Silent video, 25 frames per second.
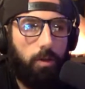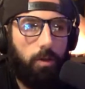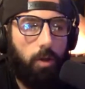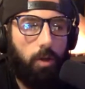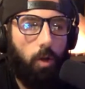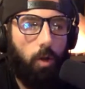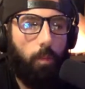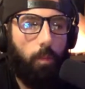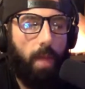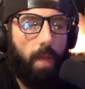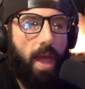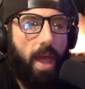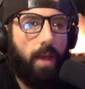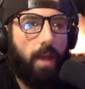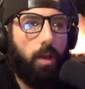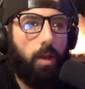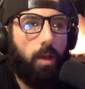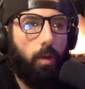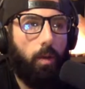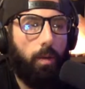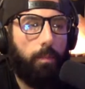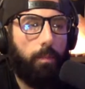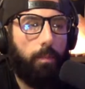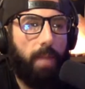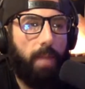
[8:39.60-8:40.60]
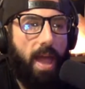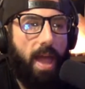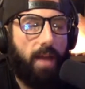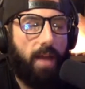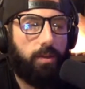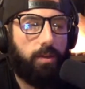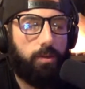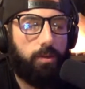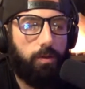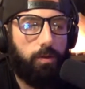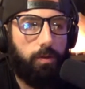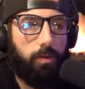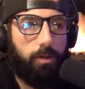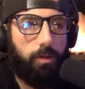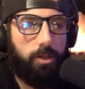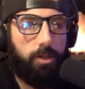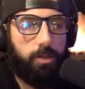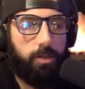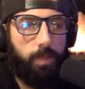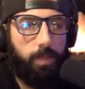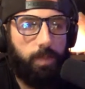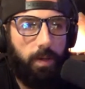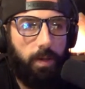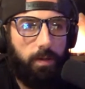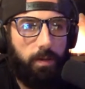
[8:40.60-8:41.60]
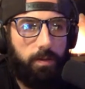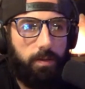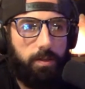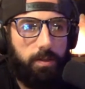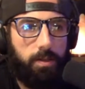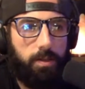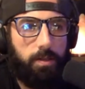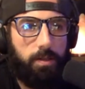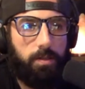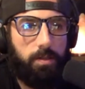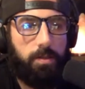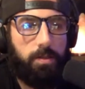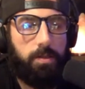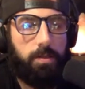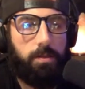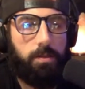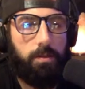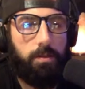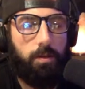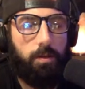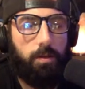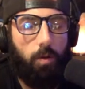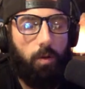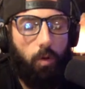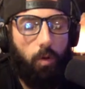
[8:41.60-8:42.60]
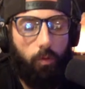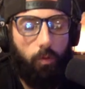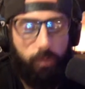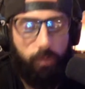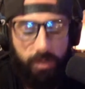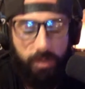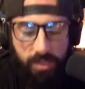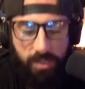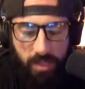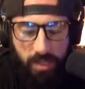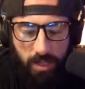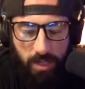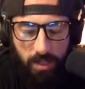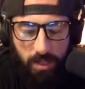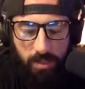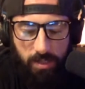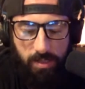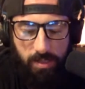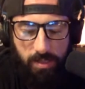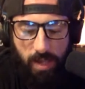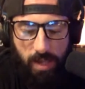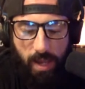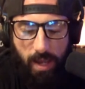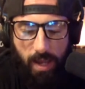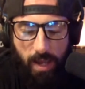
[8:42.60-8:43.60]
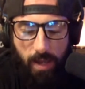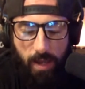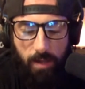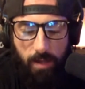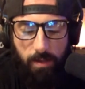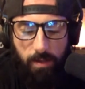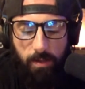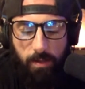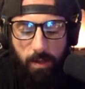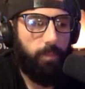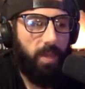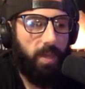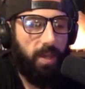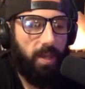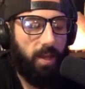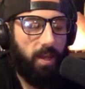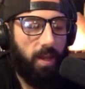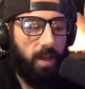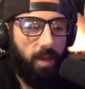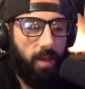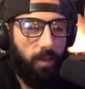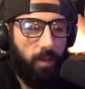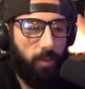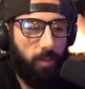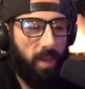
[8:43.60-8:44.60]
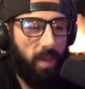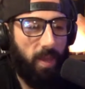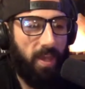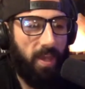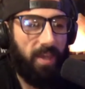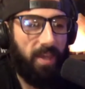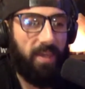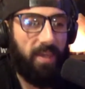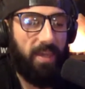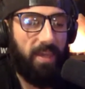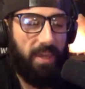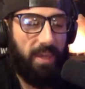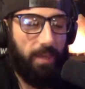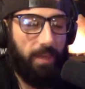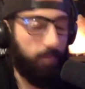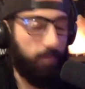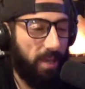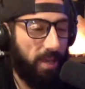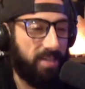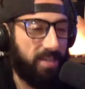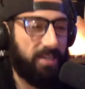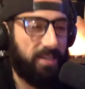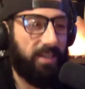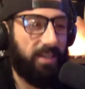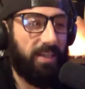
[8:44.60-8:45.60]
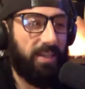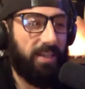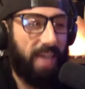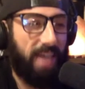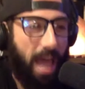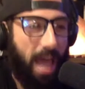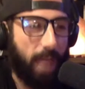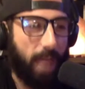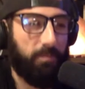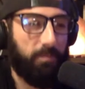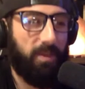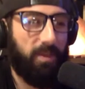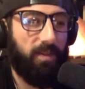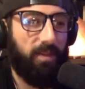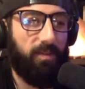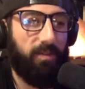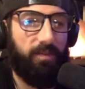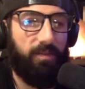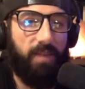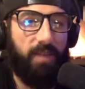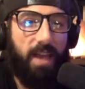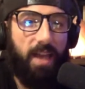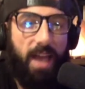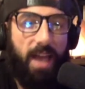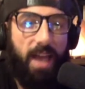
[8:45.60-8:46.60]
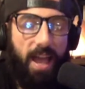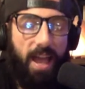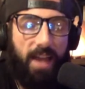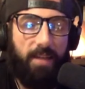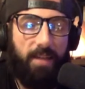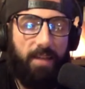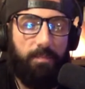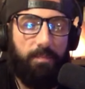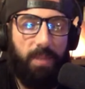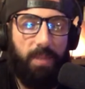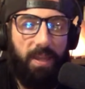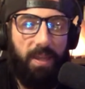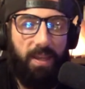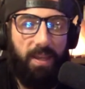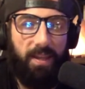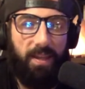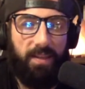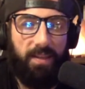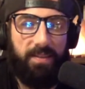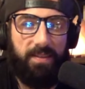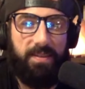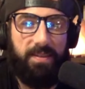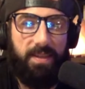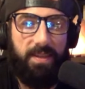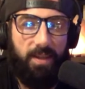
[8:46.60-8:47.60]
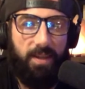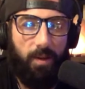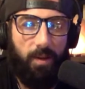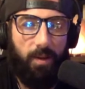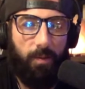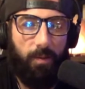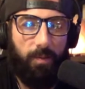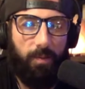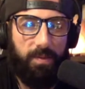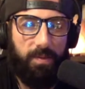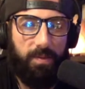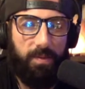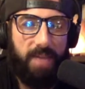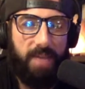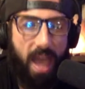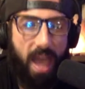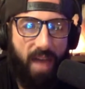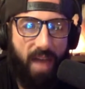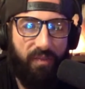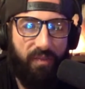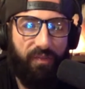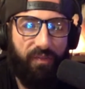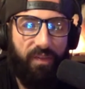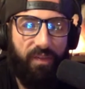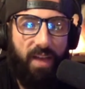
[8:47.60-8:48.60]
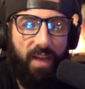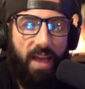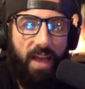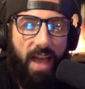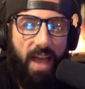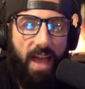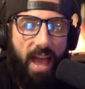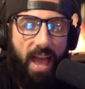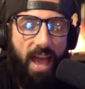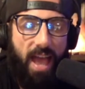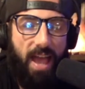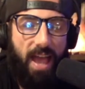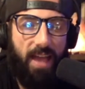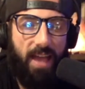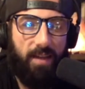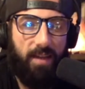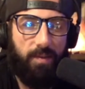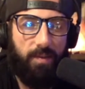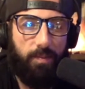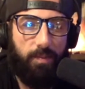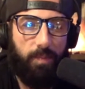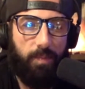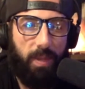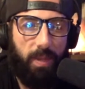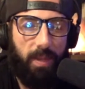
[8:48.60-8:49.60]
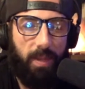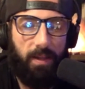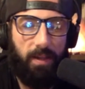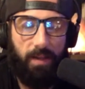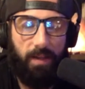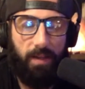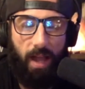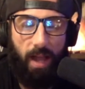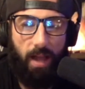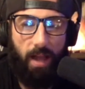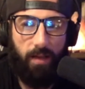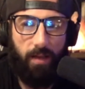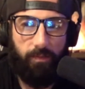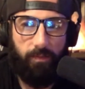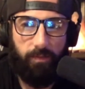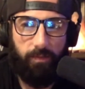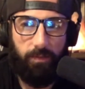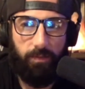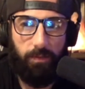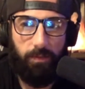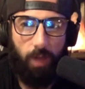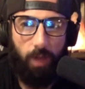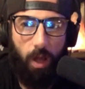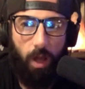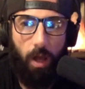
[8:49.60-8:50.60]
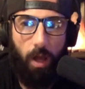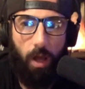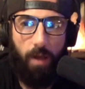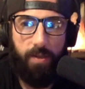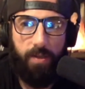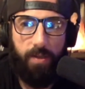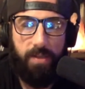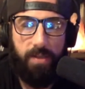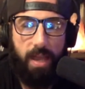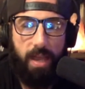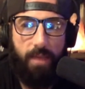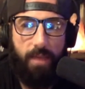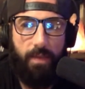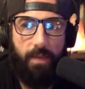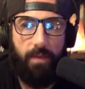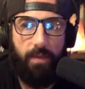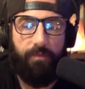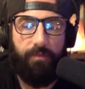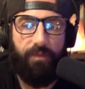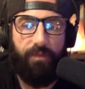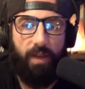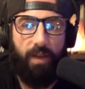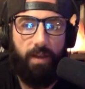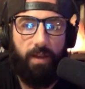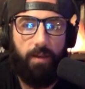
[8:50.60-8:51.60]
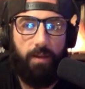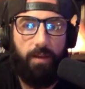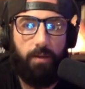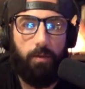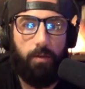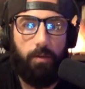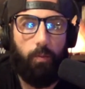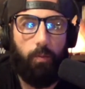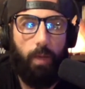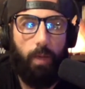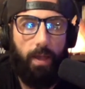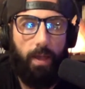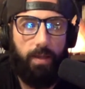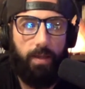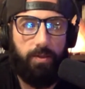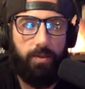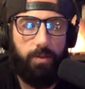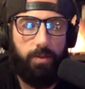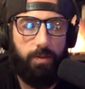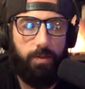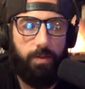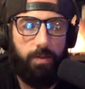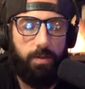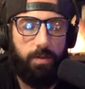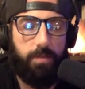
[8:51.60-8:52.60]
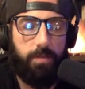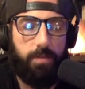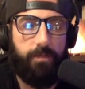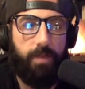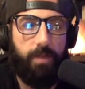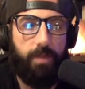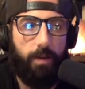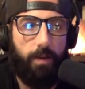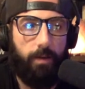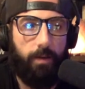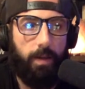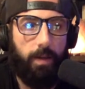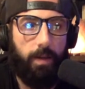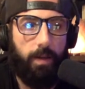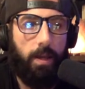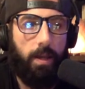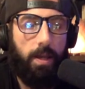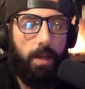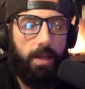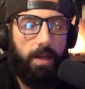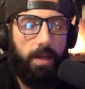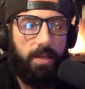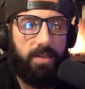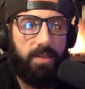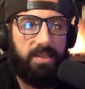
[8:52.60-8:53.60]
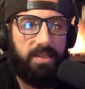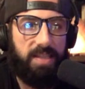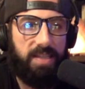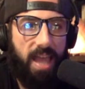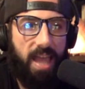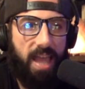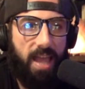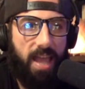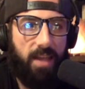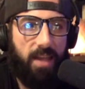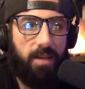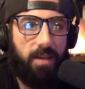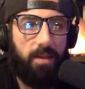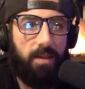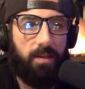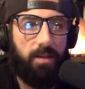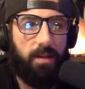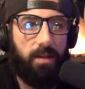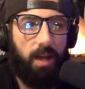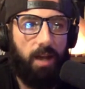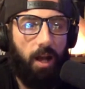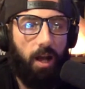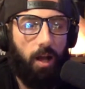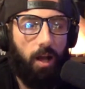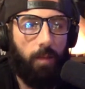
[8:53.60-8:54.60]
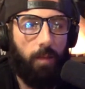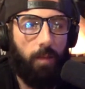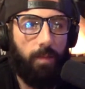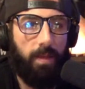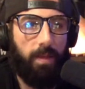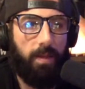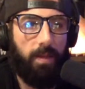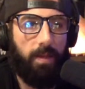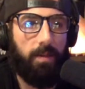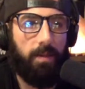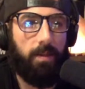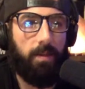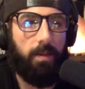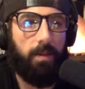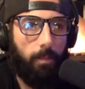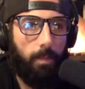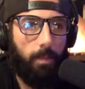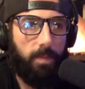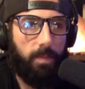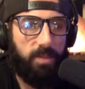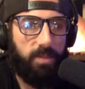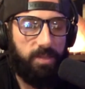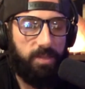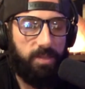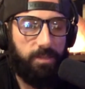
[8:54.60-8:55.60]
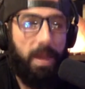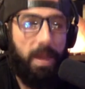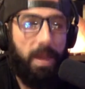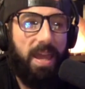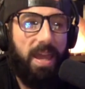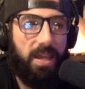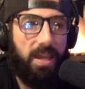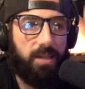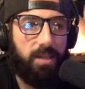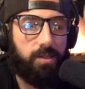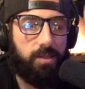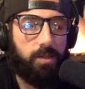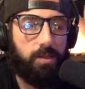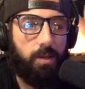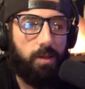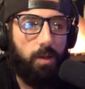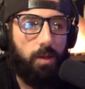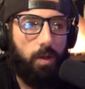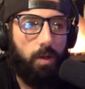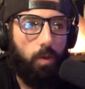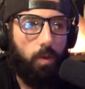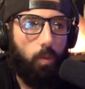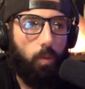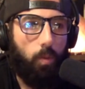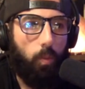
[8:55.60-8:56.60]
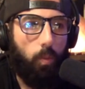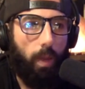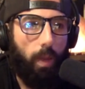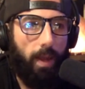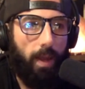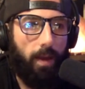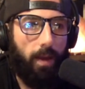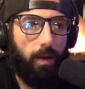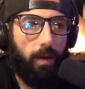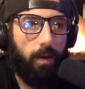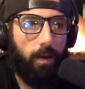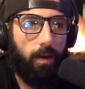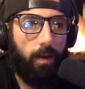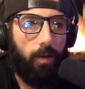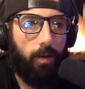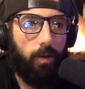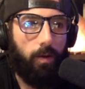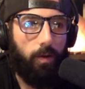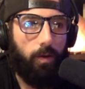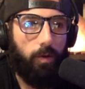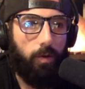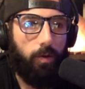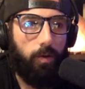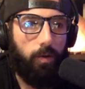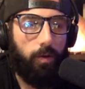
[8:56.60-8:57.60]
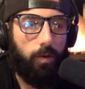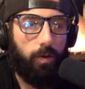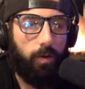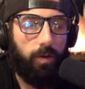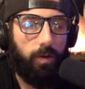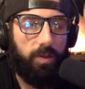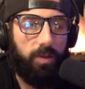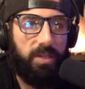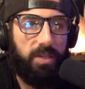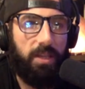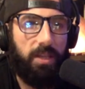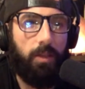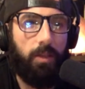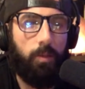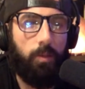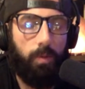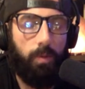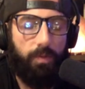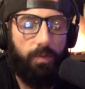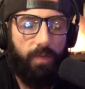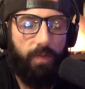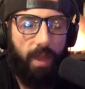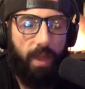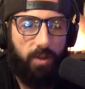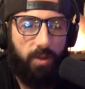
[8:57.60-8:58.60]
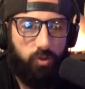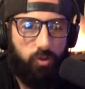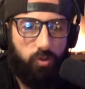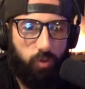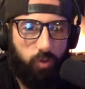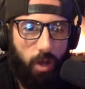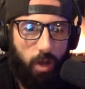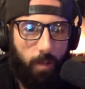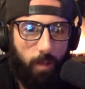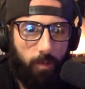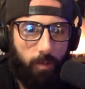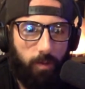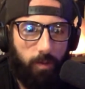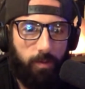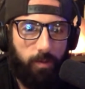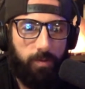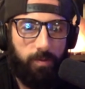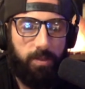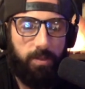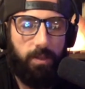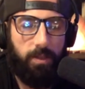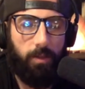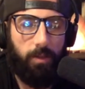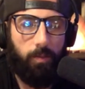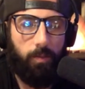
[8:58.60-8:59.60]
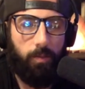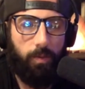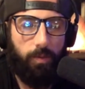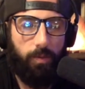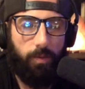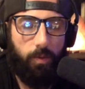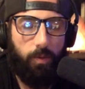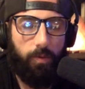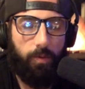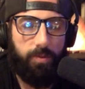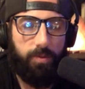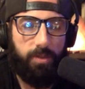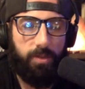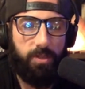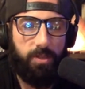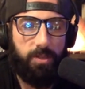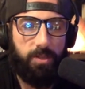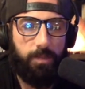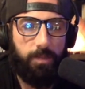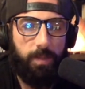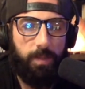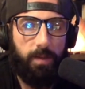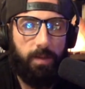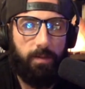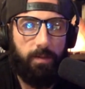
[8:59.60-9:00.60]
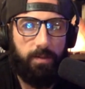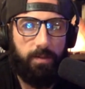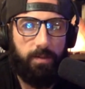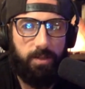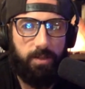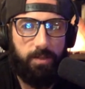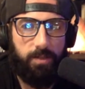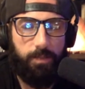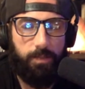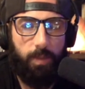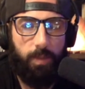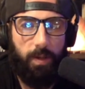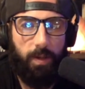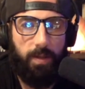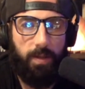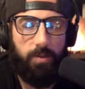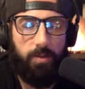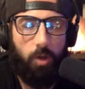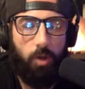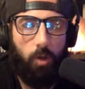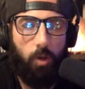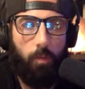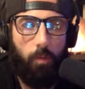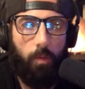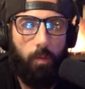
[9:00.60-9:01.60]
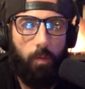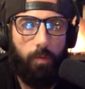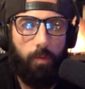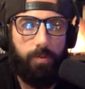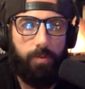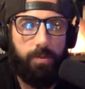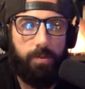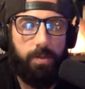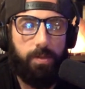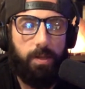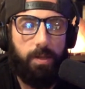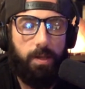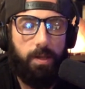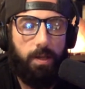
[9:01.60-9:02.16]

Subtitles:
going back to your experiences, overseas, and being basically captive, and being, deaf, and being kind of lost, and then finding your way into this very Zen, calming space where you're dealing with that trauma, you're dealing with those experiences, but it's almost,